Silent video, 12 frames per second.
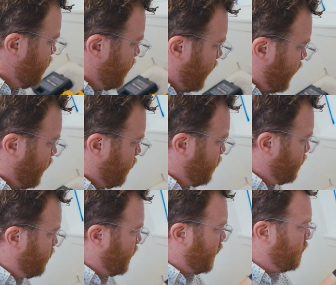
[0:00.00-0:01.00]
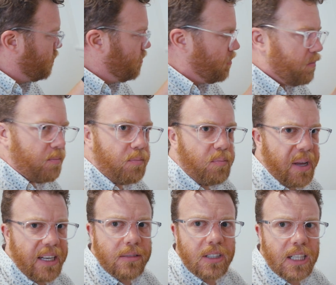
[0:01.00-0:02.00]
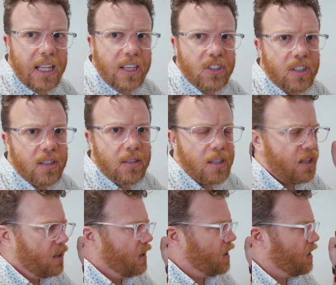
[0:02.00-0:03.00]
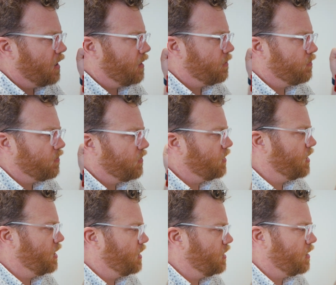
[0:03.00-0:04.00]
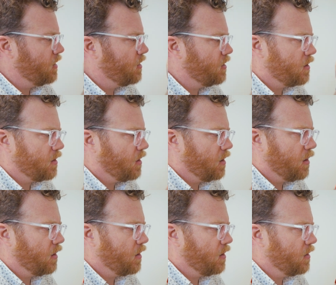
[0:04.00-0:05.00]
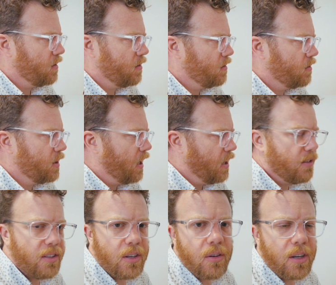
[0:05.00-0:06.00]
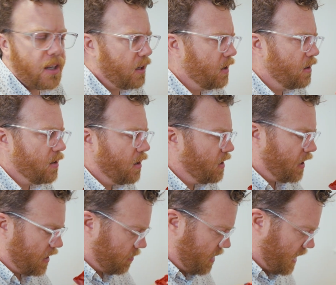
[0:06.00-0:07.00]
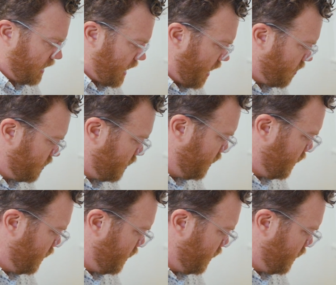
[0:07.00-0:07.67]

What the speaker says: like a big bit collection, these are kind of annoying. It's hard to get them in and out,